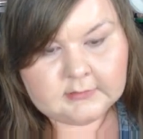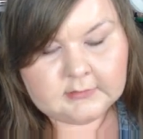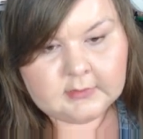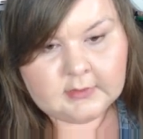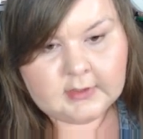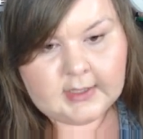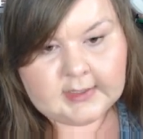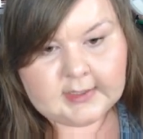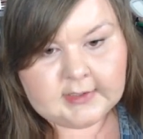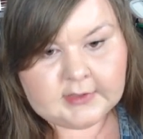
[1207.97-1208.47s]

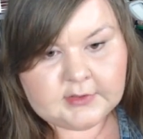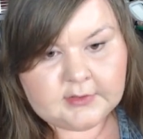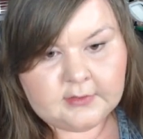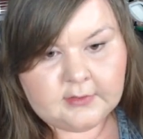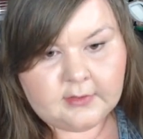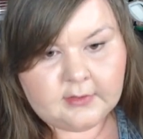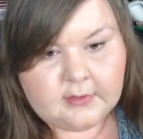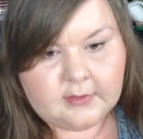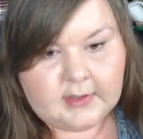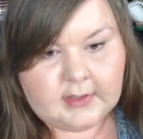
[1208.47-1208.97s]
And I do
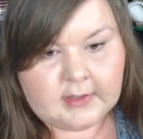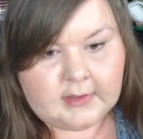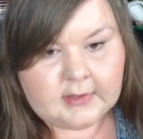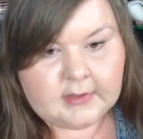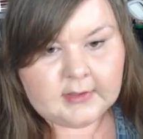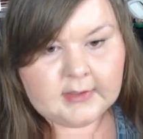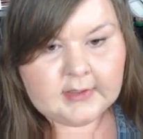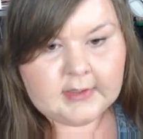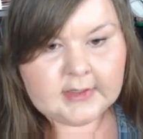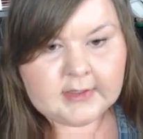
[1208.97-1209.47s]
think
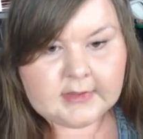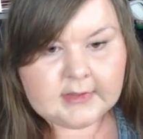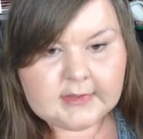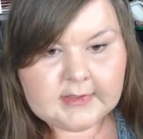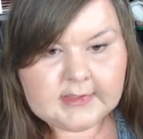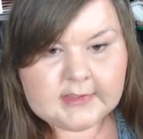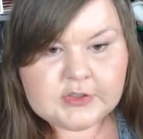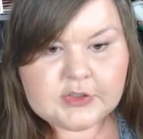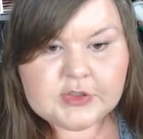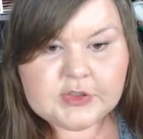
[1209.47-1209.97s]
these
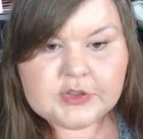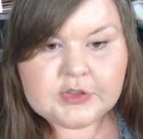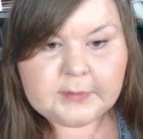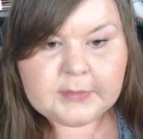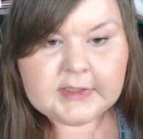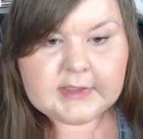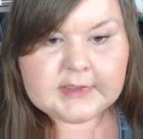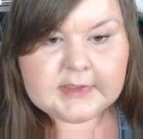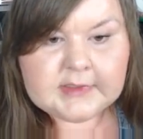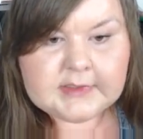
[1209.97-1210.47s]
two
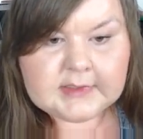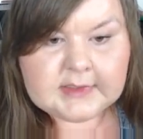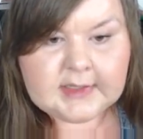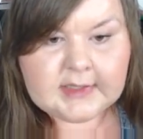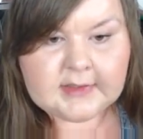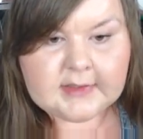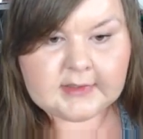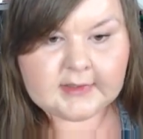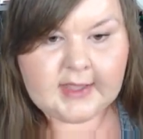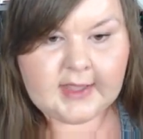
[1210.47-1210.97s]
beads together
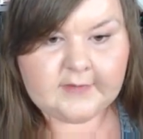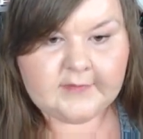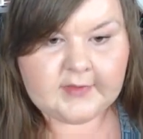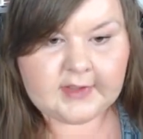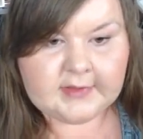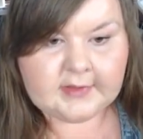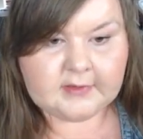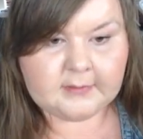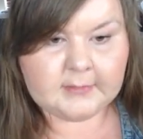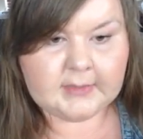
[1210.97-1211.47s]
have ended
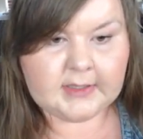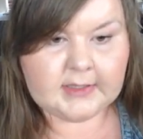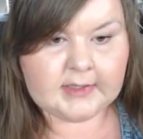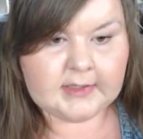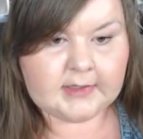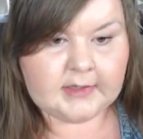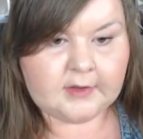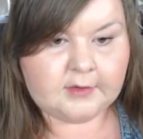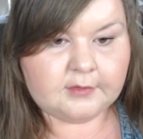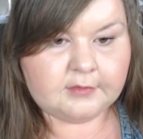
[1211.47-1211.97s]
up making it
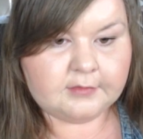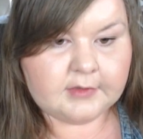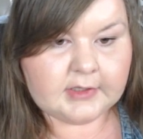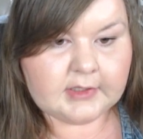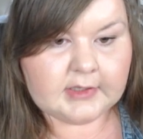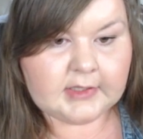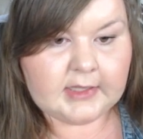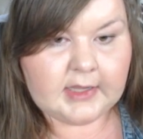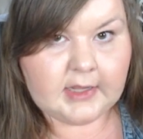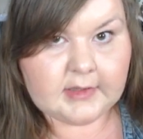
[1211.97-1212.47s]
a really
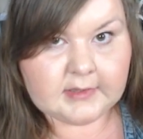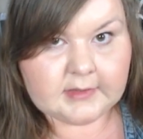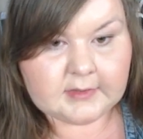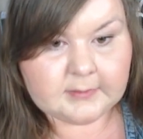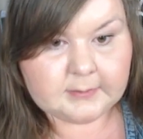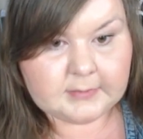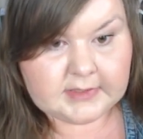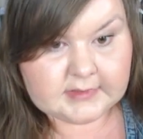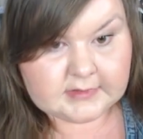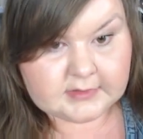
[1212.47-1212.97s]
elegant
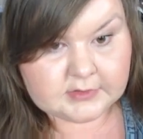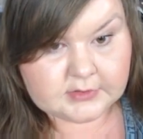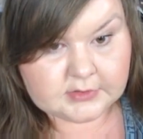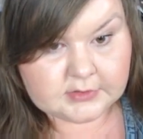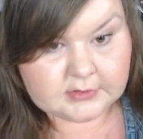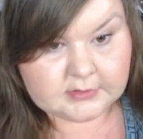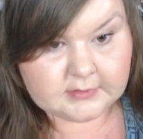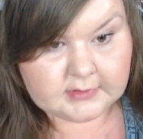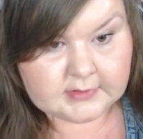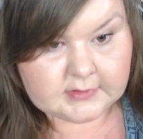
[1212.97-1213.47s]
piece of
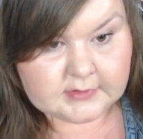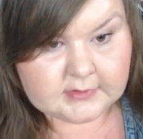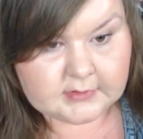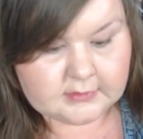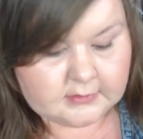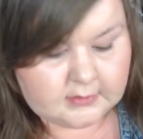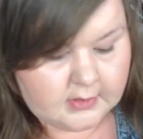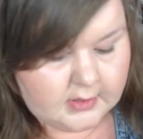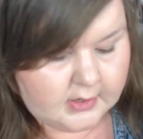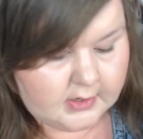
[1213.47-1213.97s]
jewelry, so
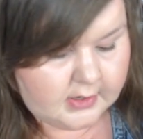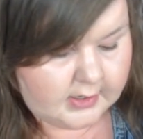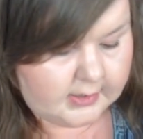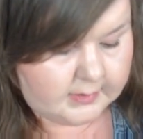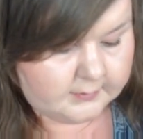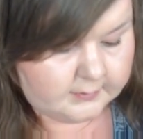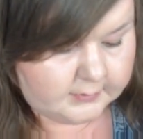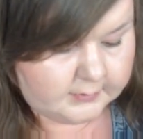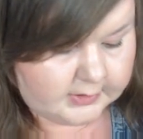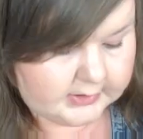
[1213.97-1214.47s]
I'm
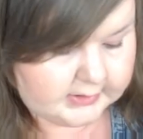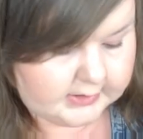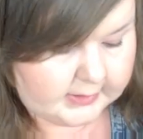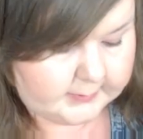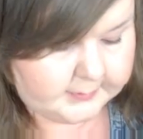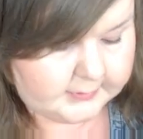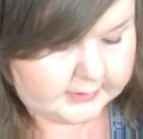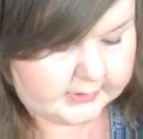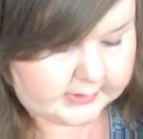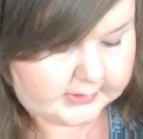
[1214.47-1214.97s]
really happy
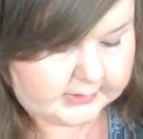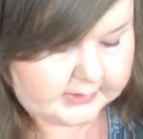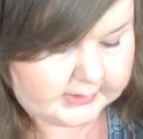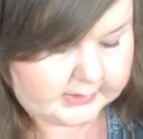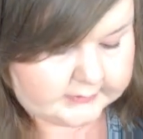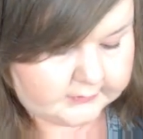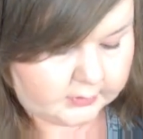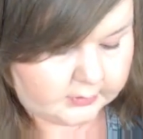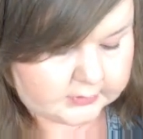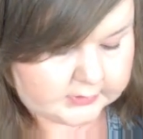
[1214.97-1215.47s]
that I kind of
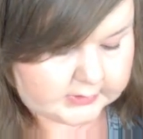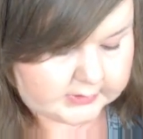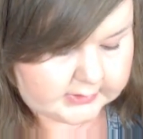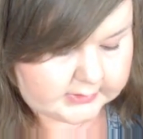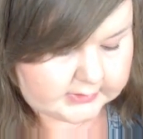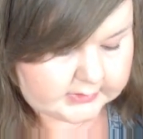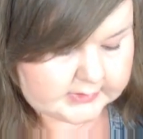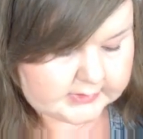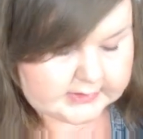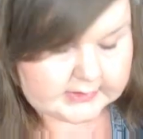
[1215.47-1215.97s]
alternated
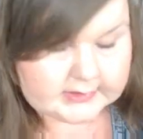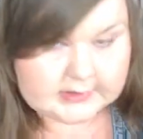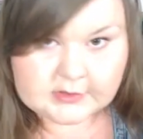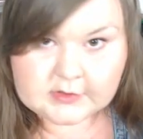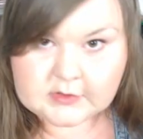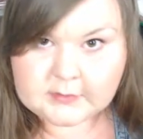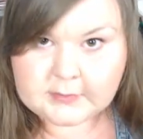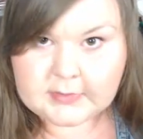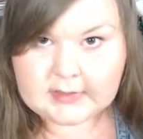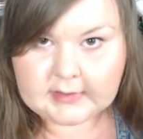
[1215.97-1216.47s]
instead of just
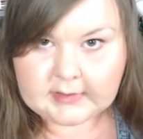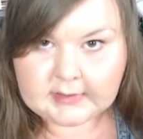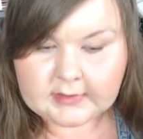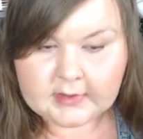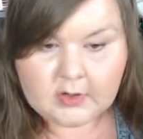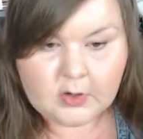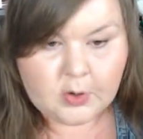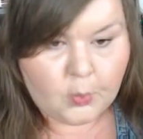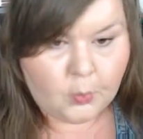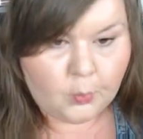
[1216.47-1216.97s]
picking
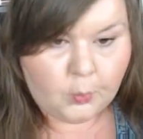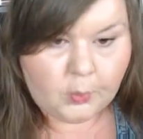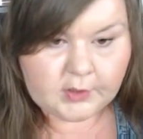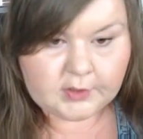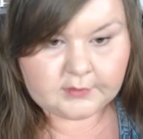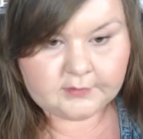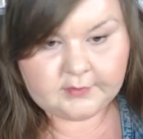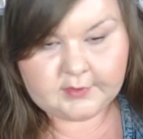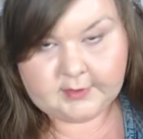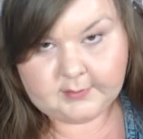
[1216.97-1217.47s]
one of
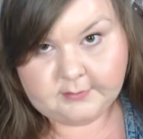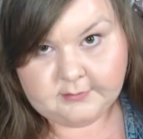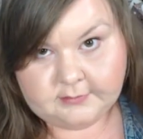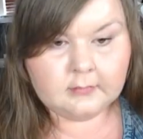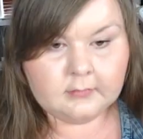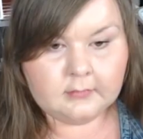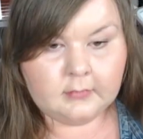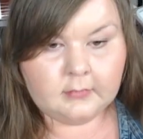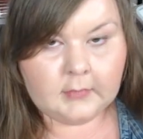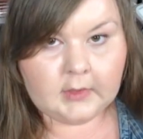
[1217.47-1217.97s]
them.
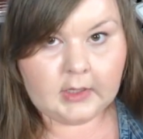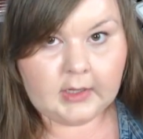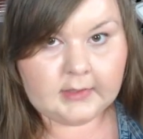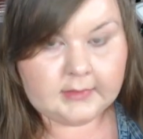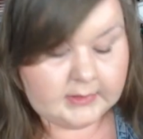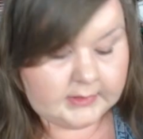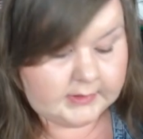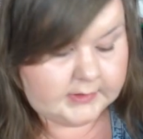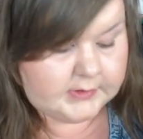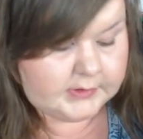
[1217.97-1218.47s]

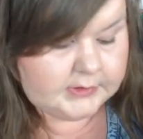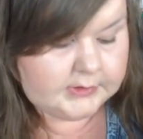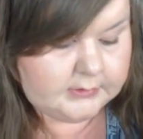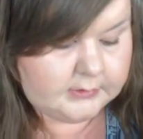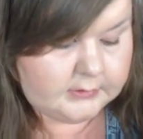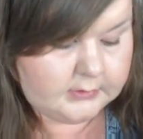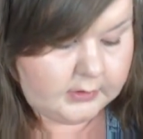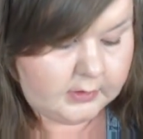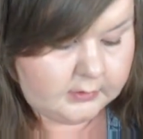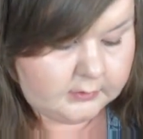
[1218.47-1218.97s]
And these
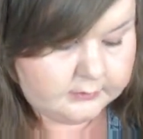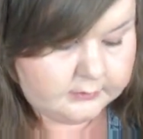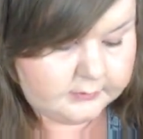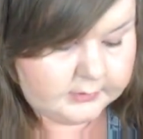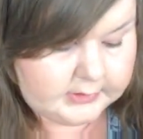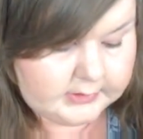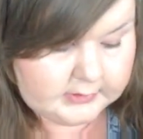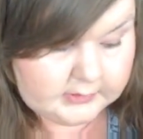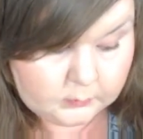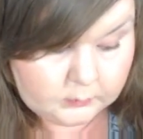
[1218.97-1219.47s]
two go
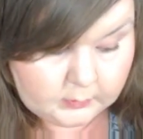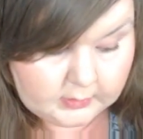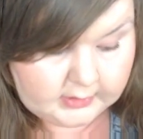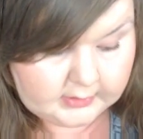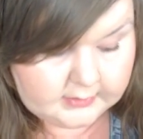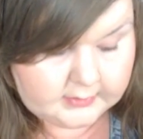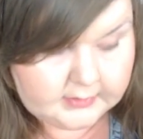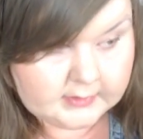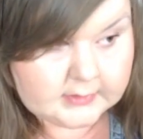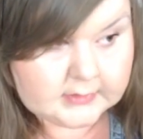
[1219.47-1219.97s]
really
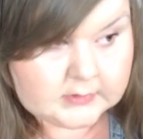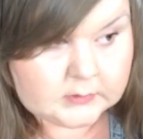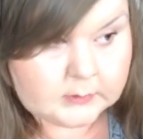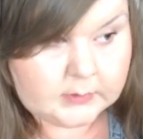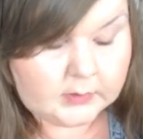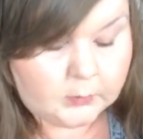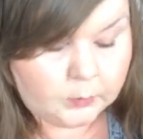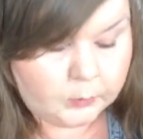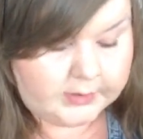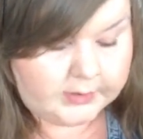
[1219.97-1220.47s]
well, I think, as
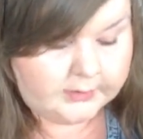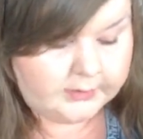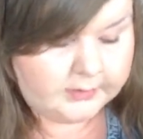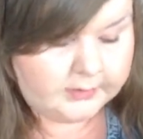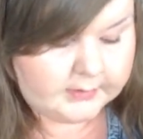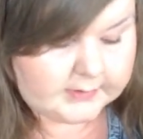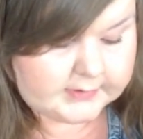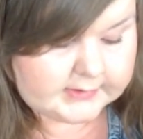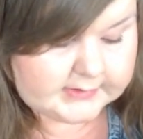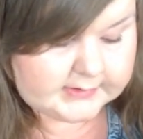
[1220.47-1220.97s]
well
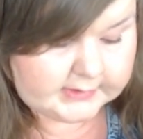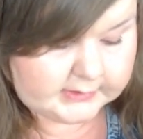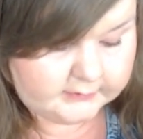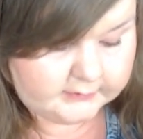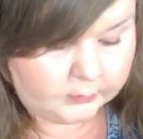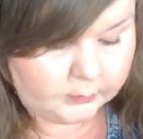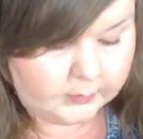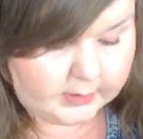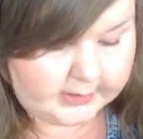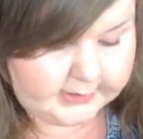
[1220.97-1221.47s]
with
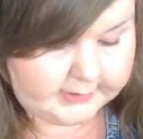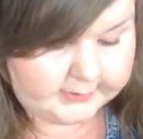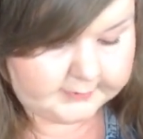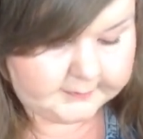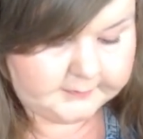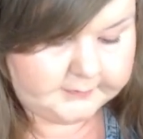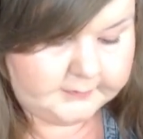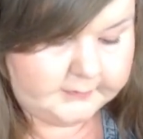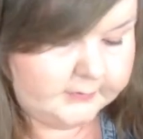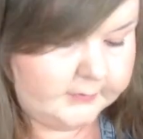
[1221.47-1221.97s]
silver wire,
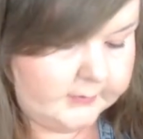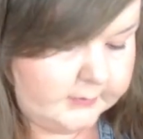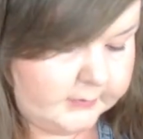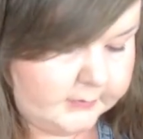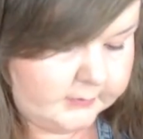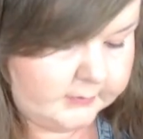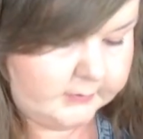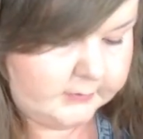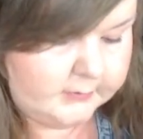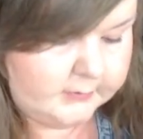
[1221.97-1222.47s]

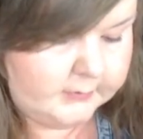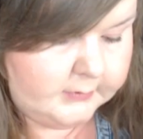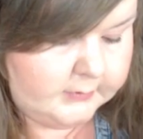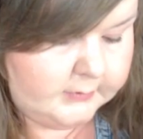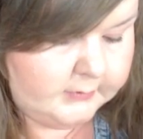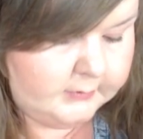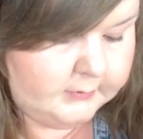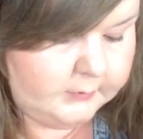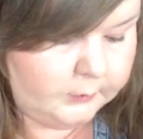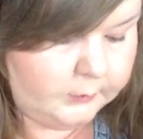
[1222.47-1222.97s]

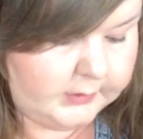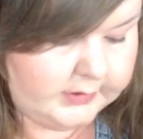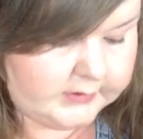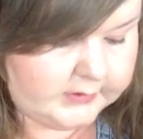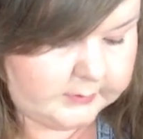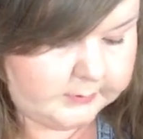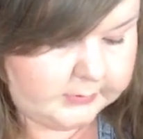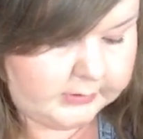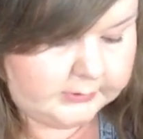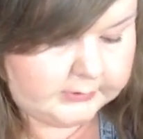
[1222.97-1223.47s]
where
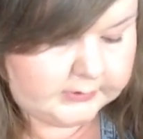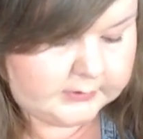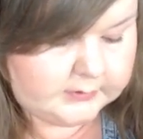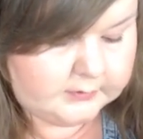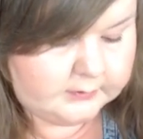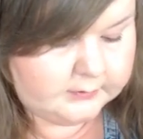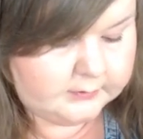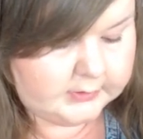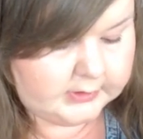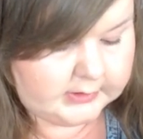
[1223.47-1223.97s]
the blue is
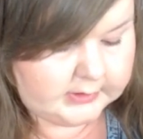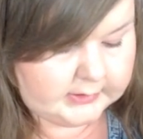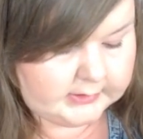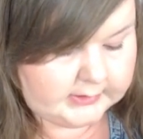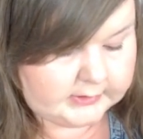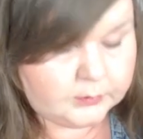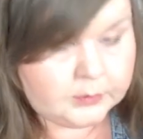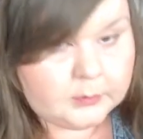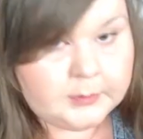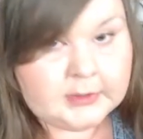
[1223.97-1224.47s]
really
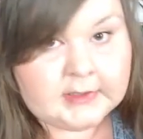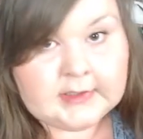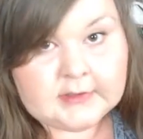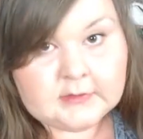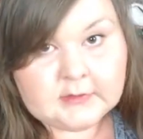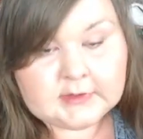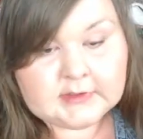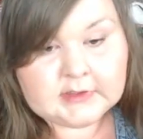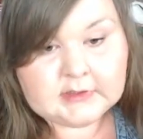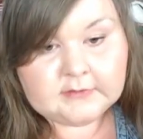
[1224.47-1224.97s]
nice. Would be
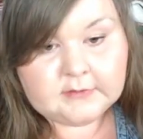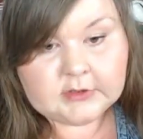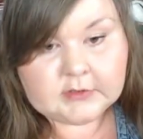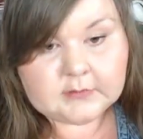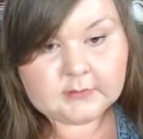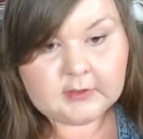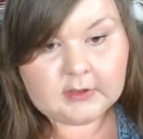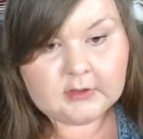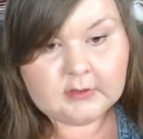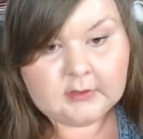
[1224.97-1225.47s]
nice with silver as
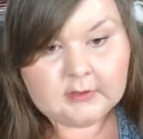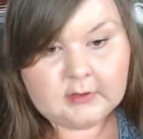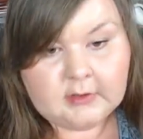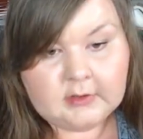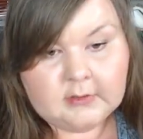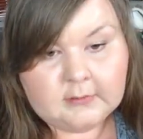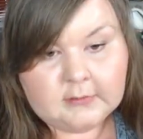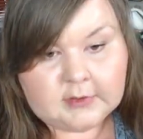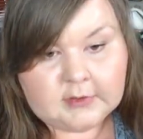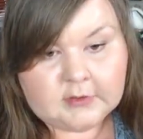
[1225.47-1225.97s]
well,
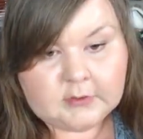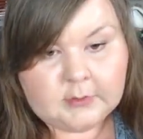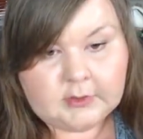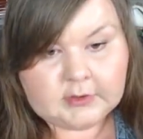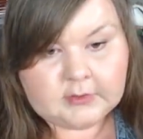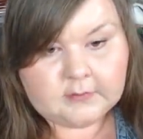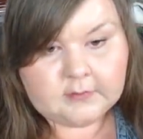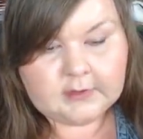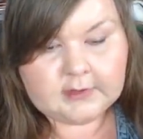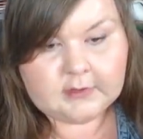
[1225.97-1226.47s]
but it just
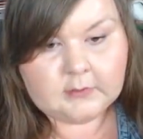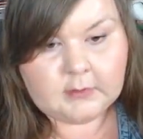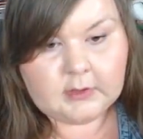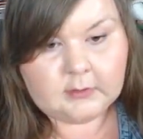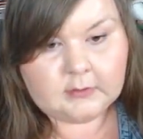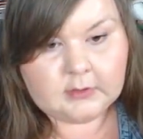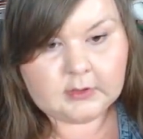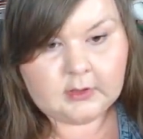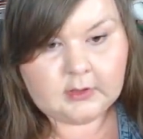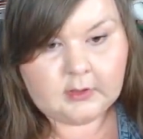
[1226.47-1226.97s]
works really well
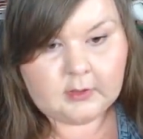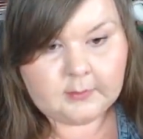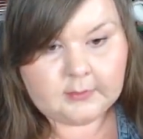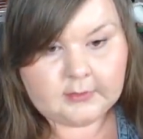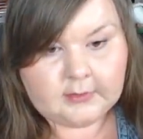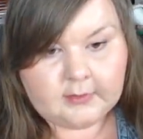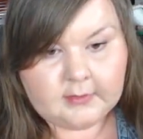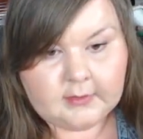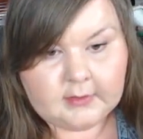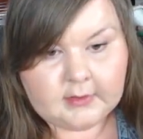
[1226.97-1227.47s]
with
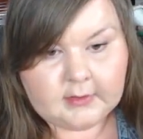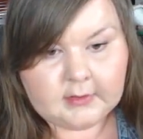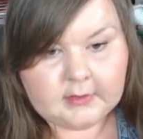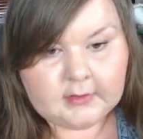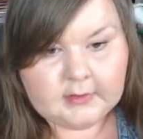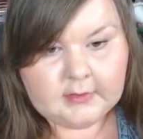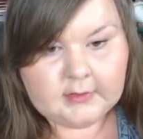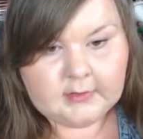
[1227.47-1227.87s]
copper, I think.